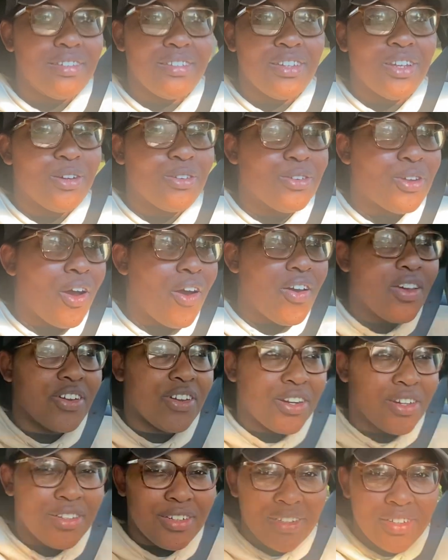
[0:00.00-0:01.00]
your
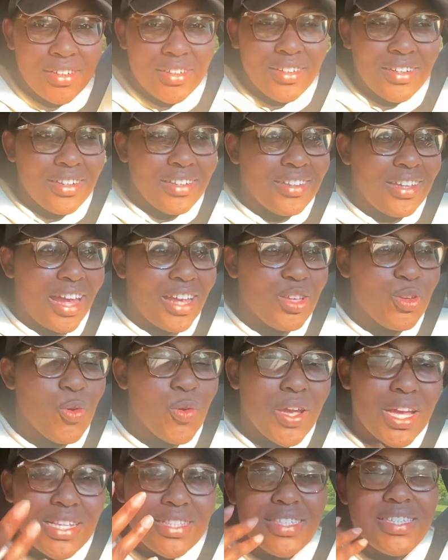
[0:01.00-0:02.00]
daughter. Like, you
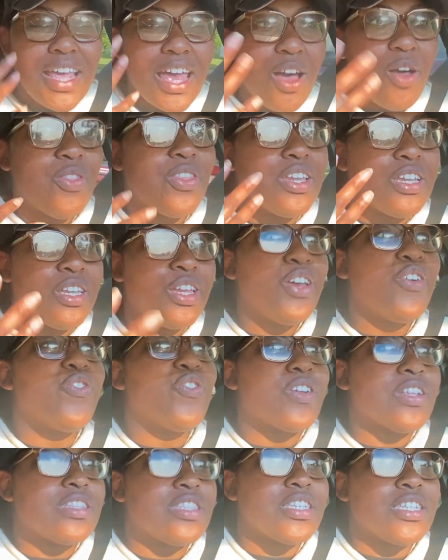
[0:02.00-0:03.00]
can tell the
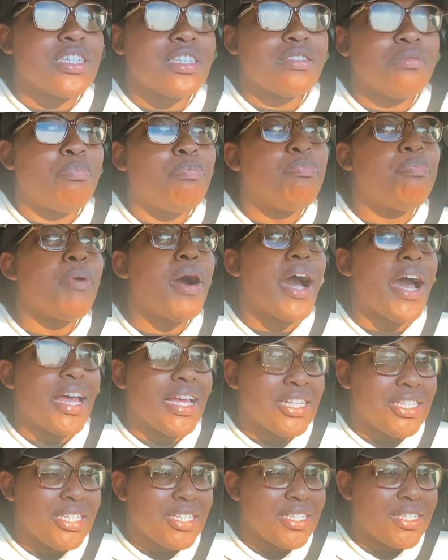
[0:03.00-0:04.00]
differences,
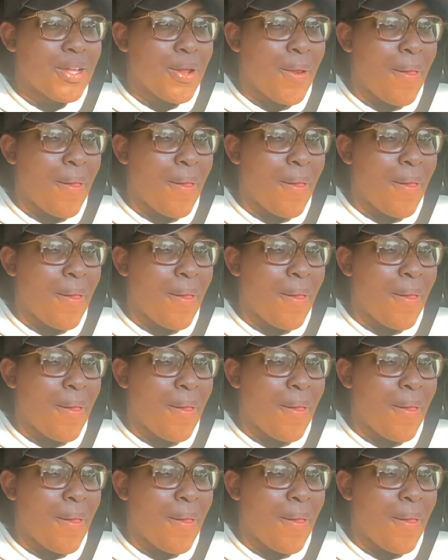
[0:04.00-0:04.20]
but